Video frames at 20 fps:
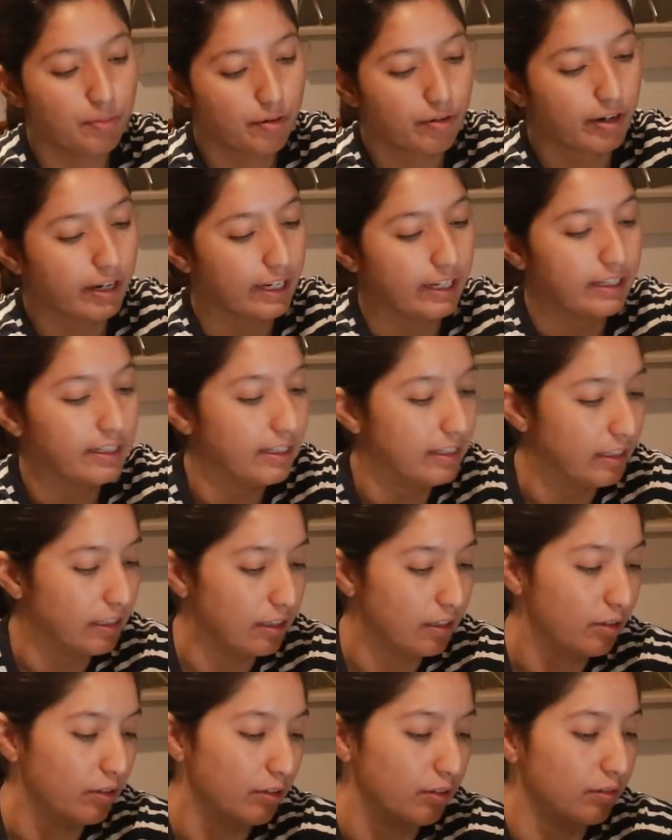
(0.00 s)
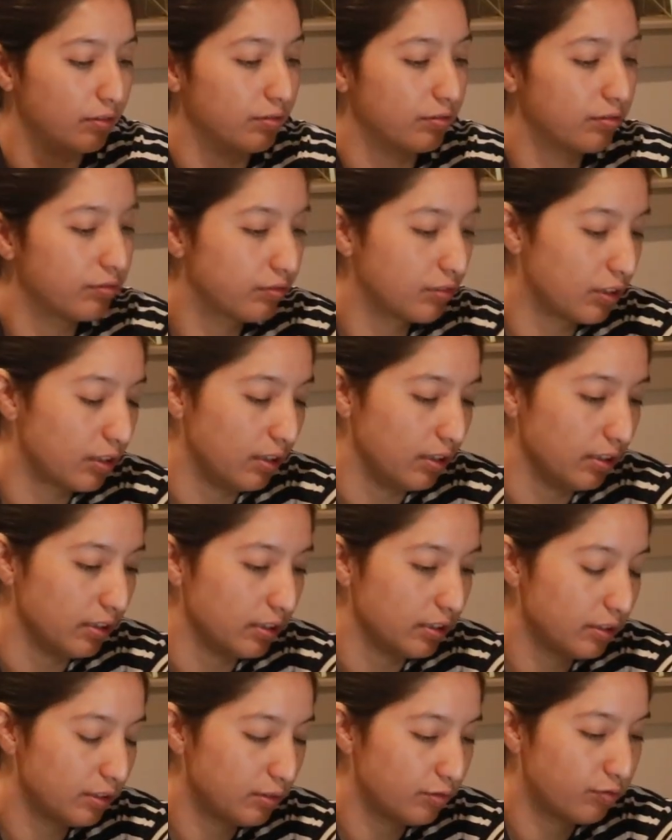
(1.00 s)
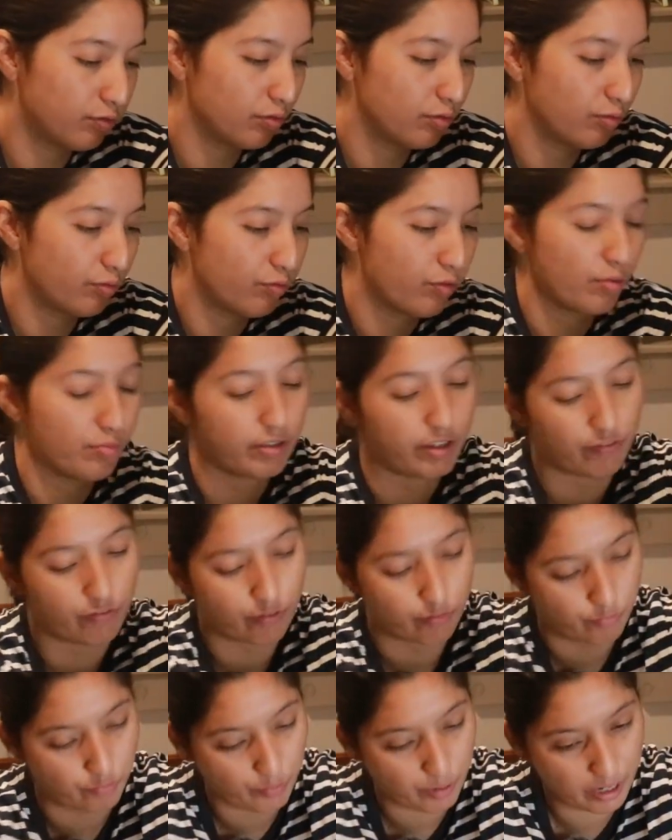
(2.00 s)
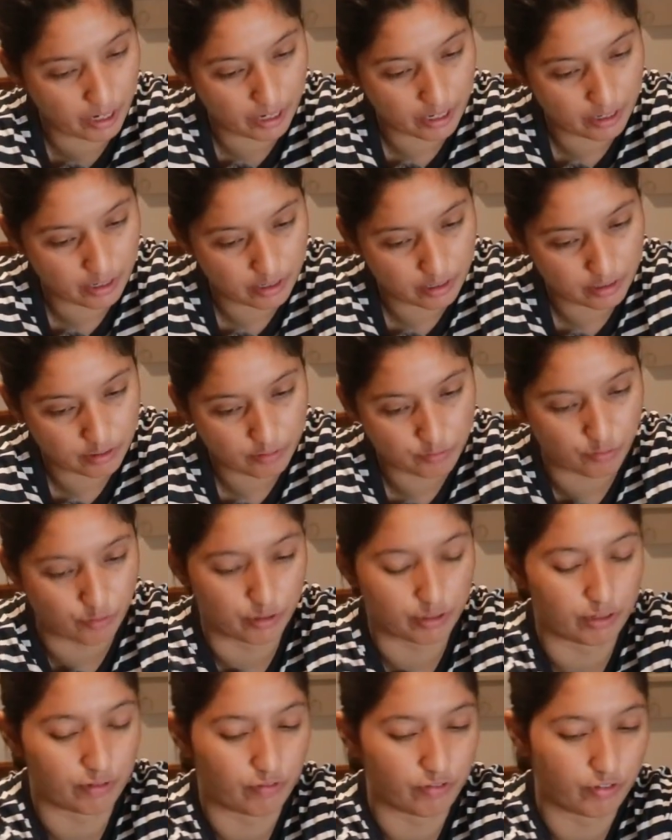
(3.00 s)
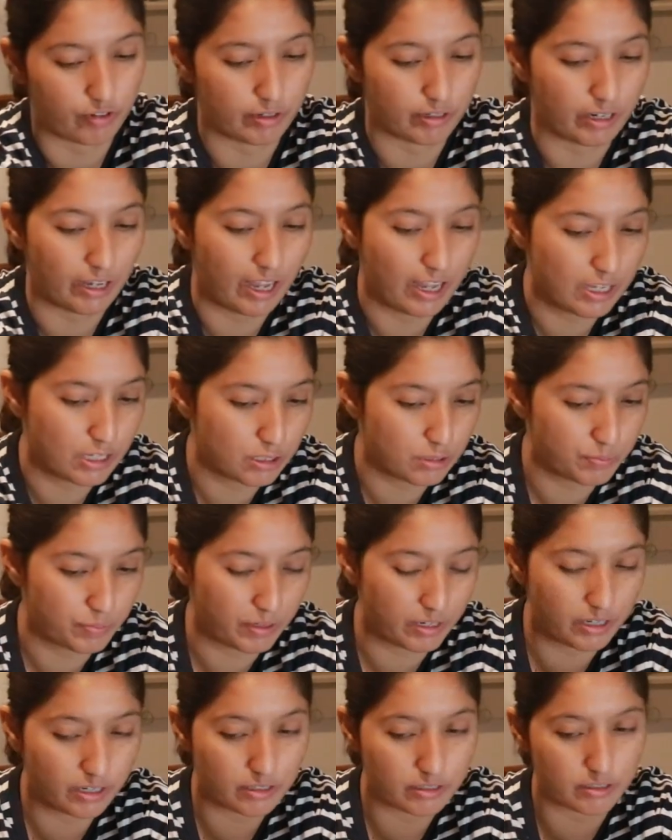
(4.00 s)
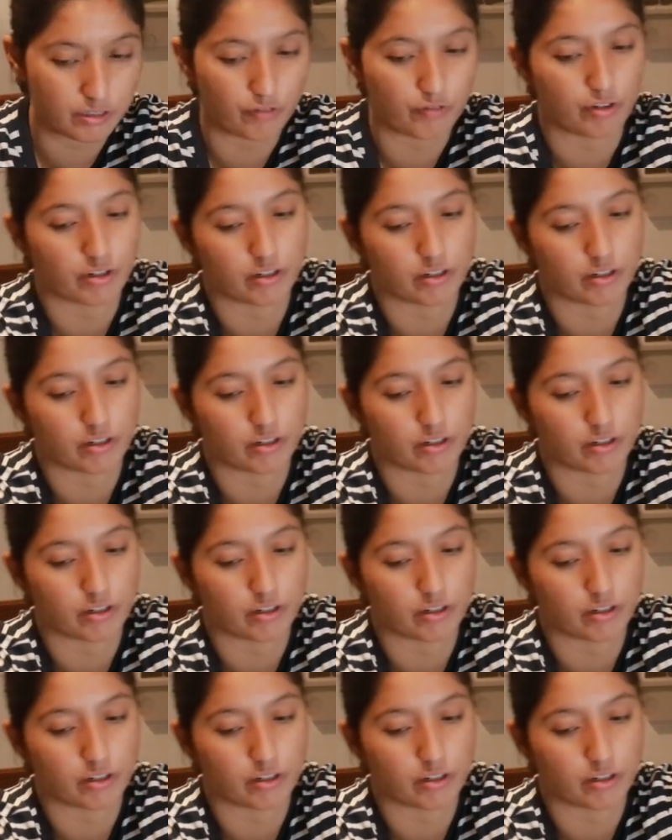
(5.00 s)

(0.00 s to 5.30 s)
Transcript: variety of colors from different brands, from different aspects,